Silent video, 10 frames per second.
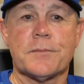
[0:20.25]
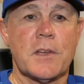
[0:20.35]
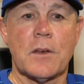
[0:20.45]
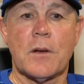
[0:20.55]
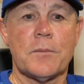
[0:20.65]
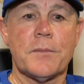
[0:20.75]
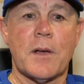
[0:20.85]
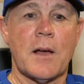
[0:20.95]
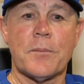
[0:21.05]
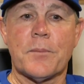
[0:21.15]
You know,
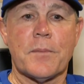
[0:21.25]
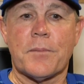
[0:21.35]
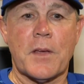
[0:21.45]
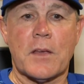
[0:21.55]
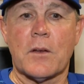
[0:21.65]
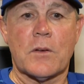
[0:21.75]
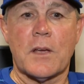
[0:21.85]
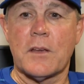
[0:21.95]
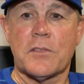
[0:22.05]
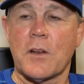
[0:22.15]
I'm thinking,
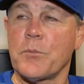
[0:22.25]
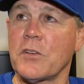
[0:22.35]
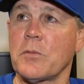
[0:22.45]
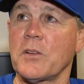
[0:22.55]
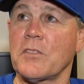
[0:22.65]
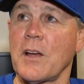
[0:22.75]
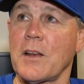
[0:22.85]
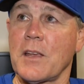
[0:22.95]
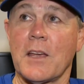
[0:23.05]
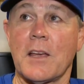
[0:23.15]
okay, he's going to pitch him
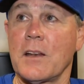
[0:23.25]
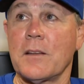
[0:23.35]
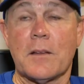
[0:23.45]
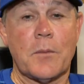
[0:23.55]
inside again.